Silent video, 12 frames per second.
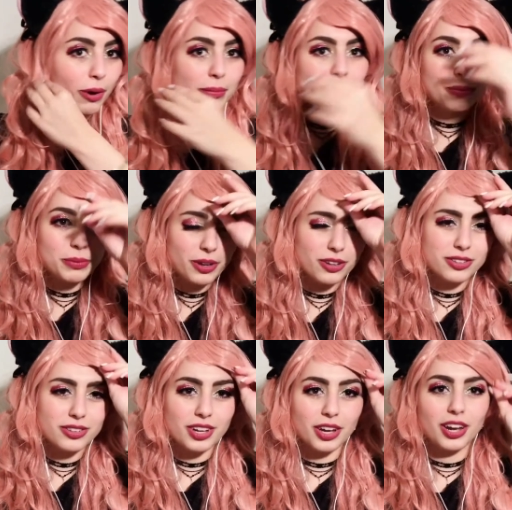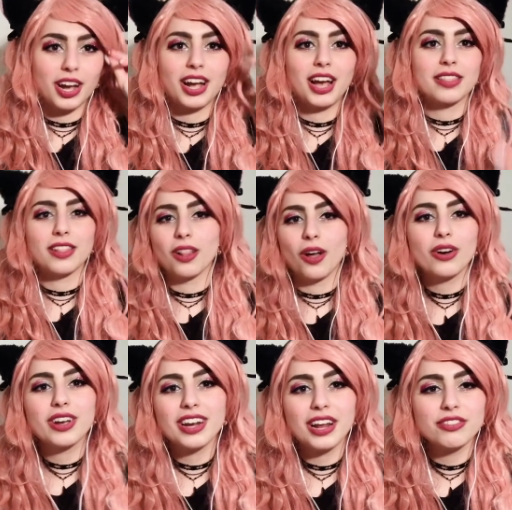promise because I had the
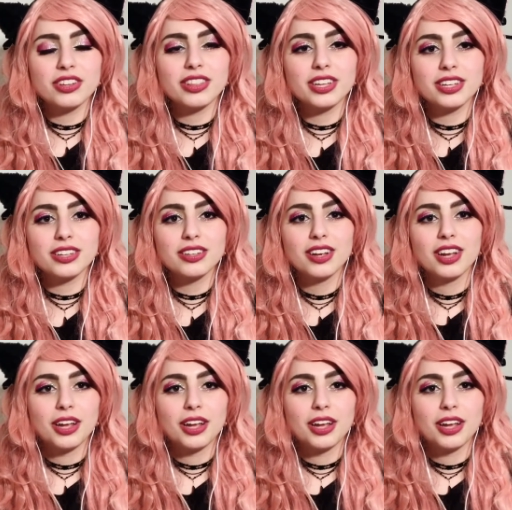lock and everything,